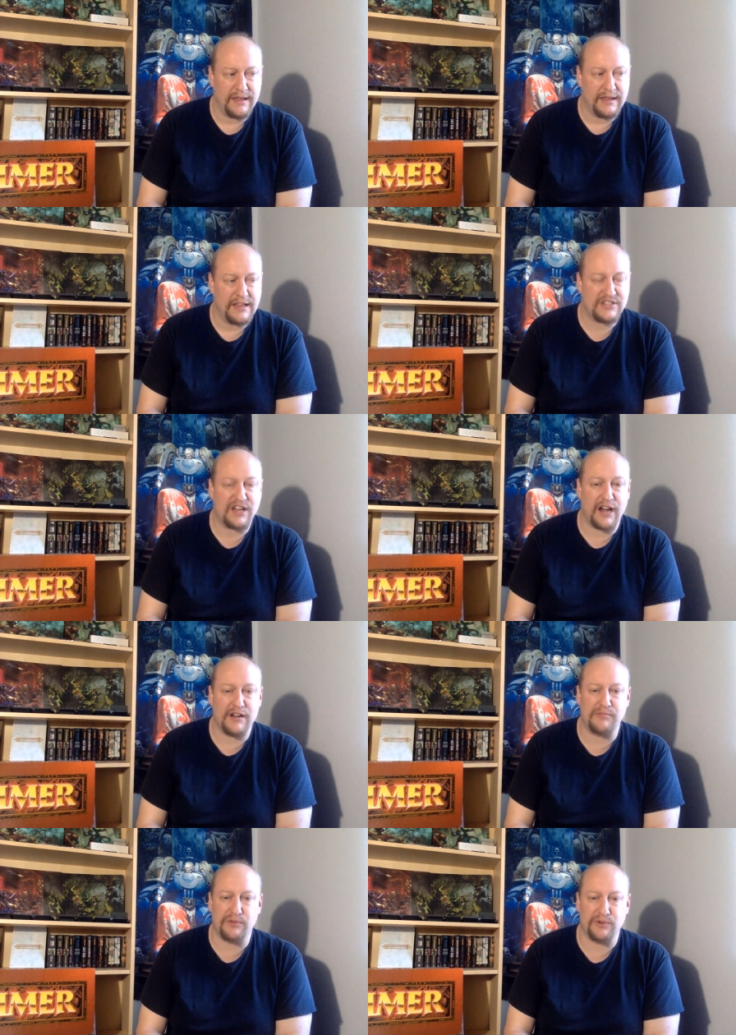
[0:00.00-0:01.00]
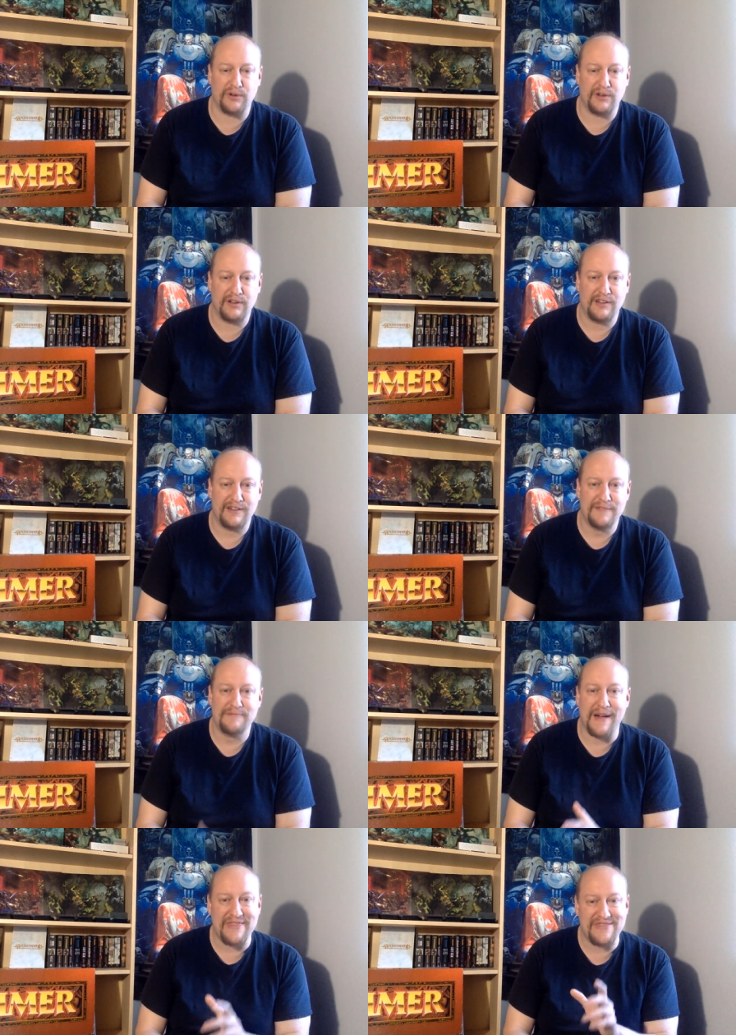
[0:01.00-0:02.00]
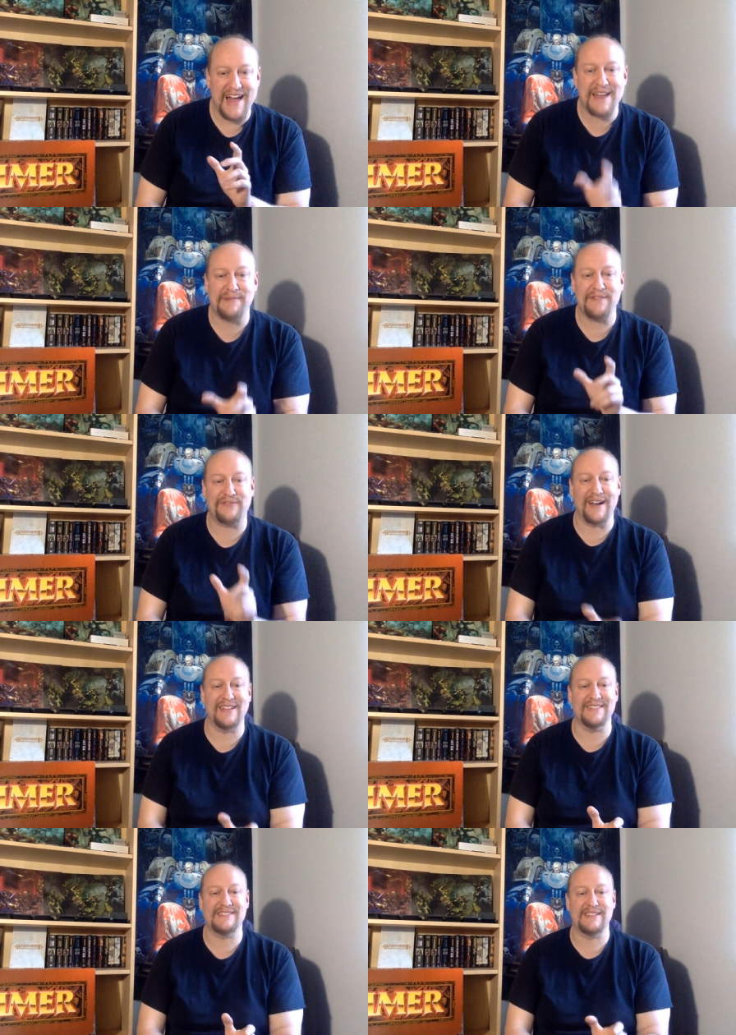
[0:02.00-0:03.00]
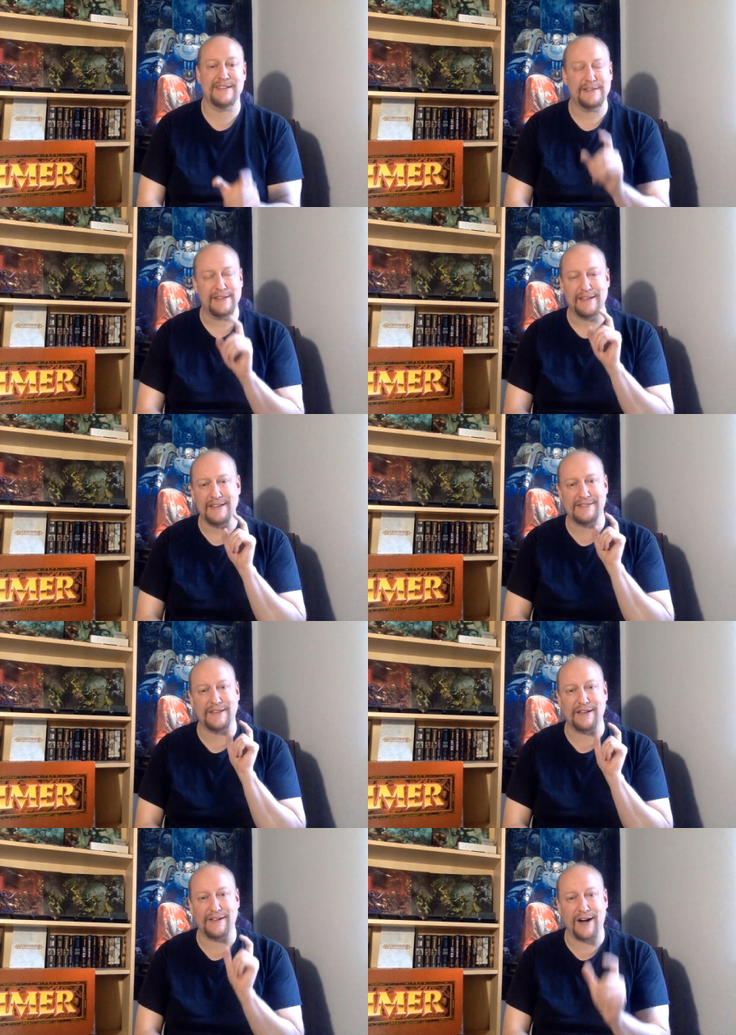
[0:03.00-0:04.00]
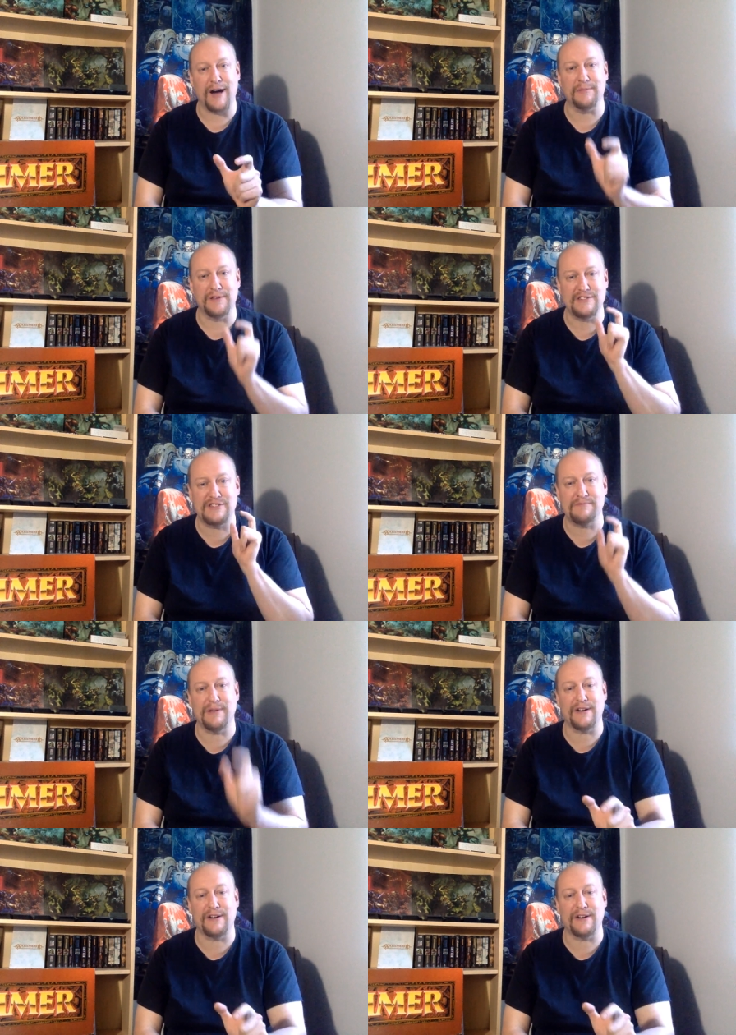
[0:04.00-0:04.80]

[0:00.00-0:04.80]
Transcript: It's kind of brutal. But that, my friends, is the Goblin Spear